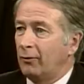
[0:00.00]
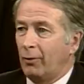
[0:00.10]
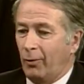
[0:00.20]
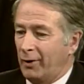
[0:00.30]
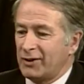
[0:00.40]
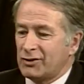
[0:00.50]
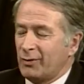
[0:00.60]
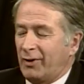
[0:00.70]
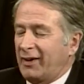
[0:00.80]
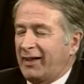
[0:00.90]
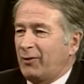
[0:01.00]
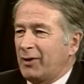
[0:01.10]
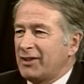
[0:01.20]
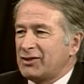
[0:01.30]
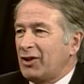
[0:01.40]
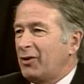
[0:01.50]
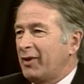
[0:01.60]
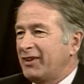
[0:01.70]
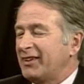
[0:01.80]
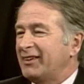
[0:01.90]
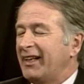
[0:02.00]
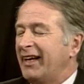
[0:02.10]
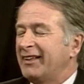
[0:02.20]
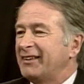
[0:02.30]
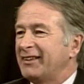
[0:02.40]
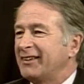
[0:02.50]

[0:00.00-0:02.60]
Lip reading: Well, where did you, where did you go? Where did it land?